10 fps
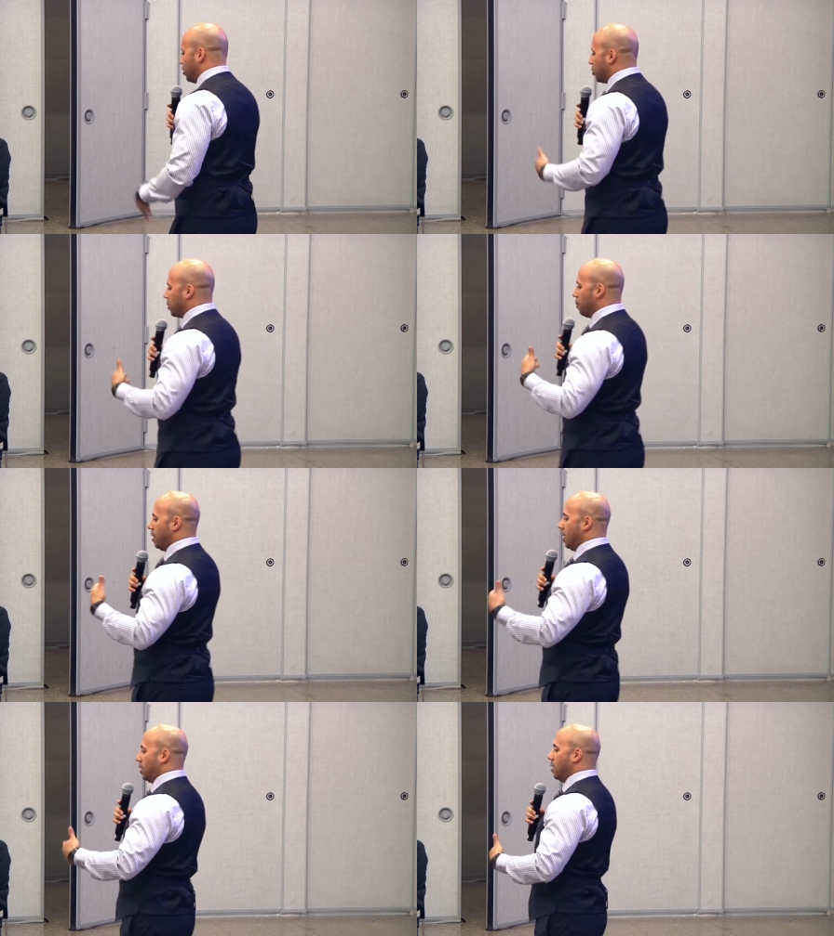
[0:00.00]
interesting to
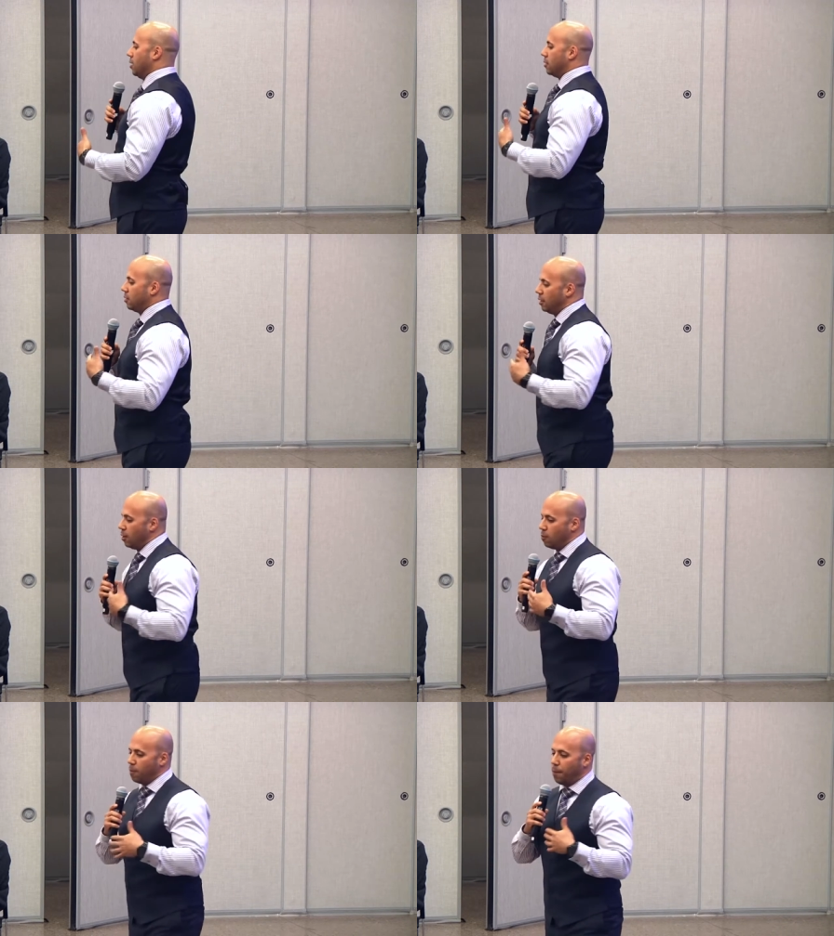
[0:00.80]
me that the kids they
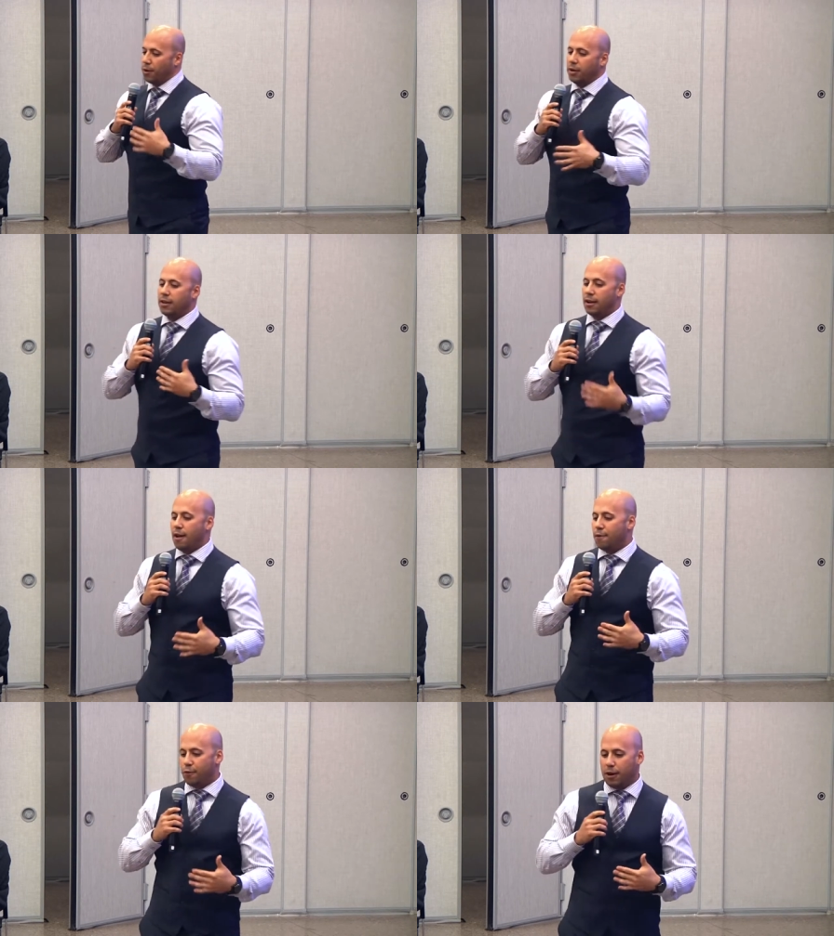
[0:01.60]
don't put in that
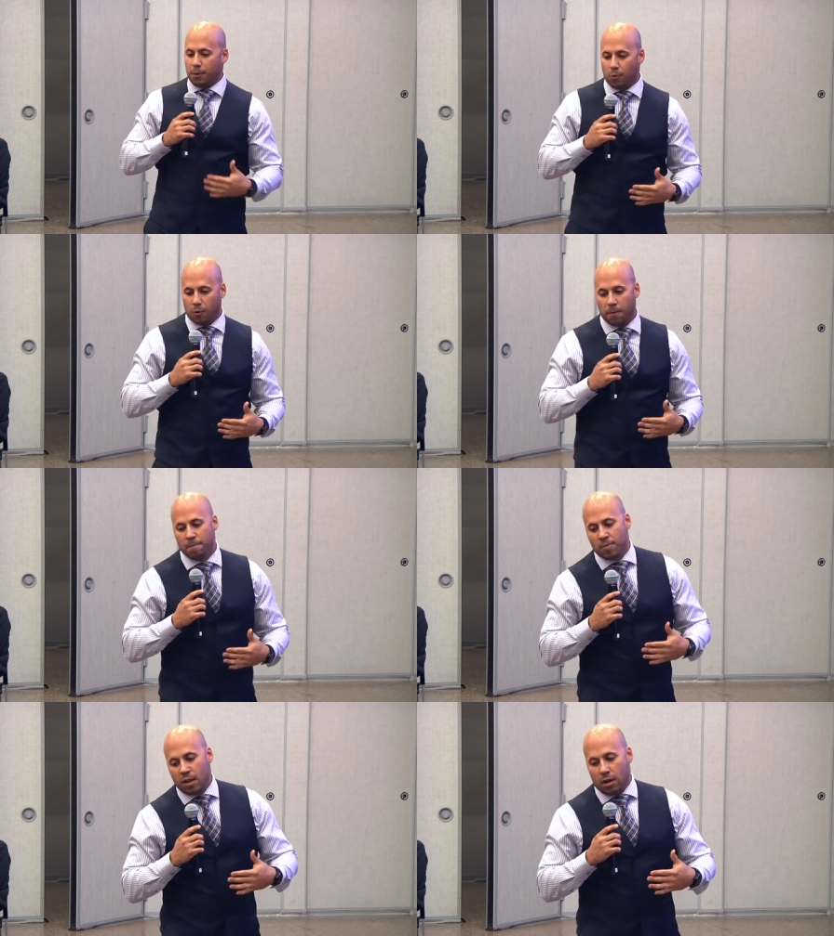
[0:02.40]
effort anymore.
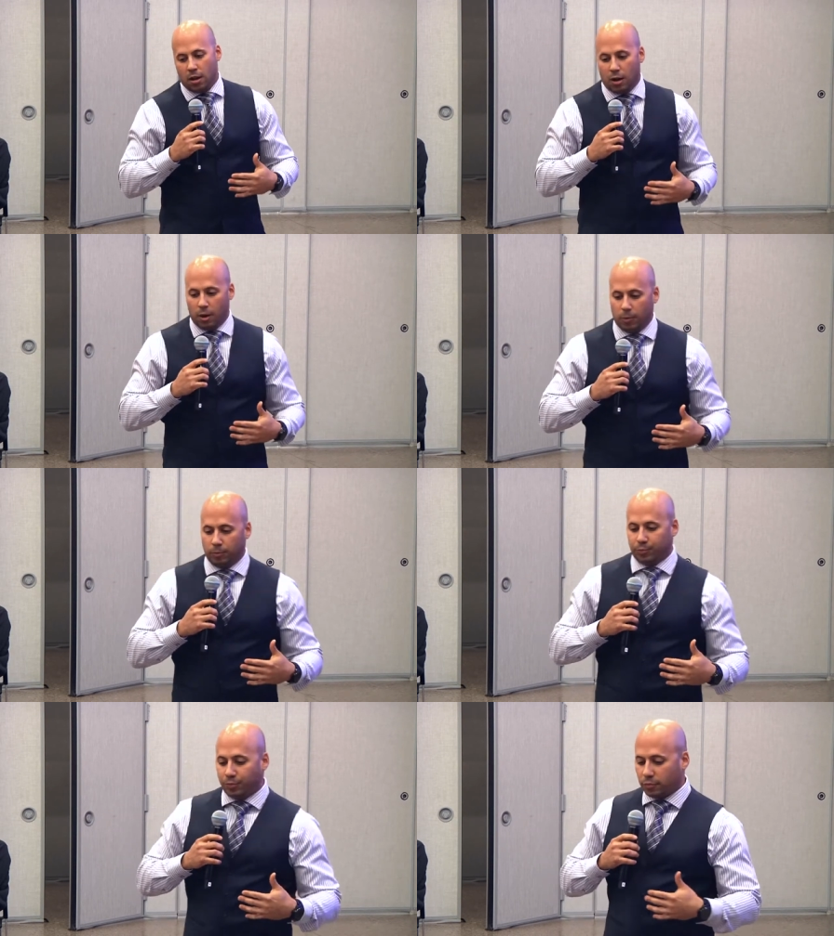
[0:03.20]

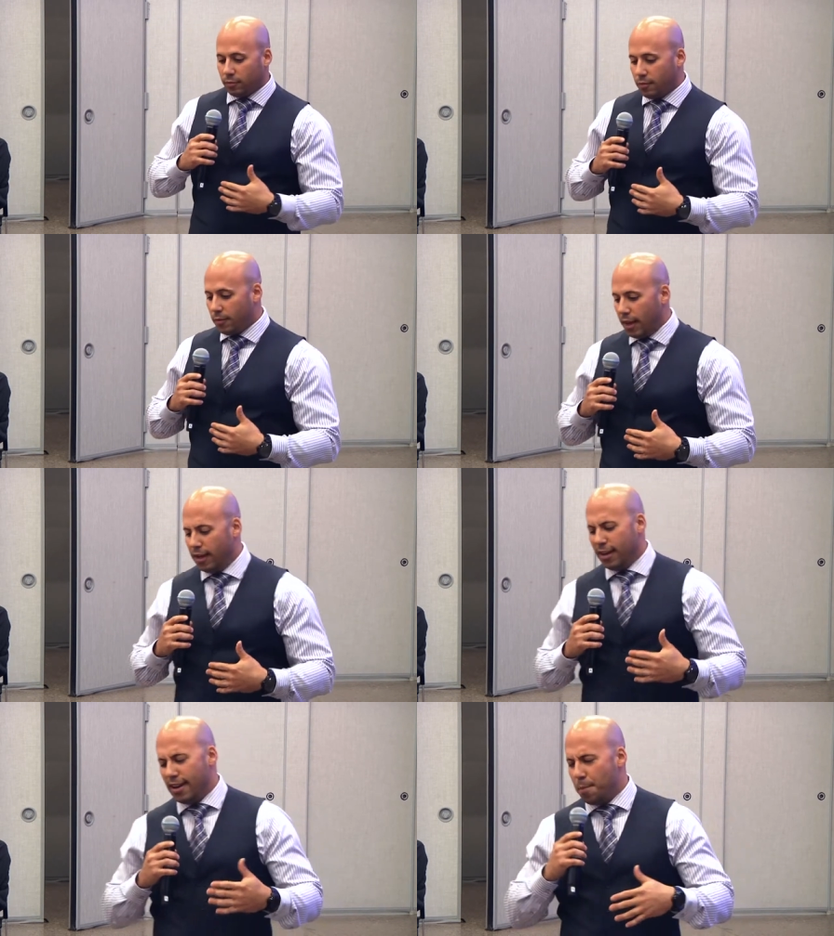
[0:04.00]
Um,
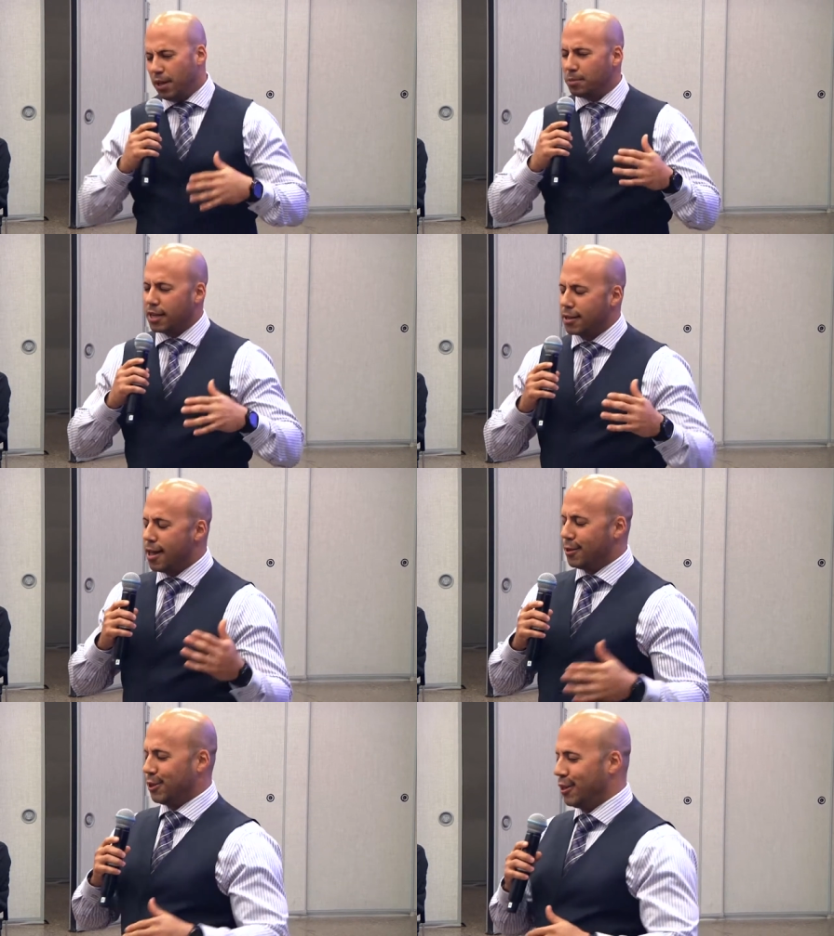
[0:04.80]
and again, I blame
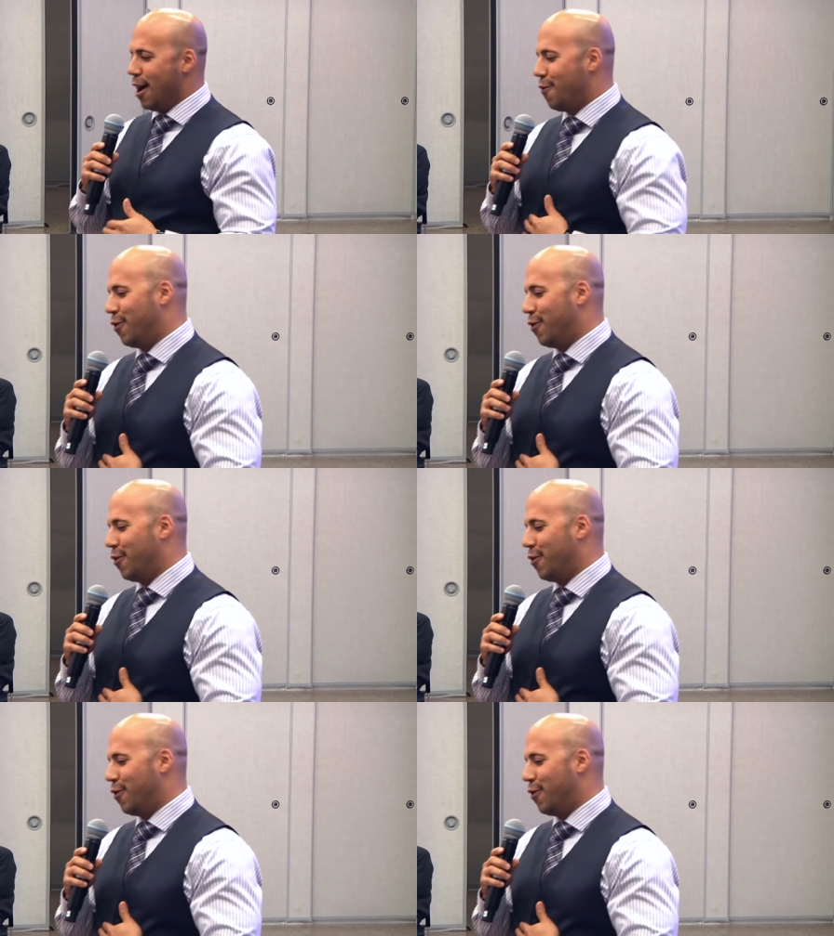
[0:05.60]
technology a lot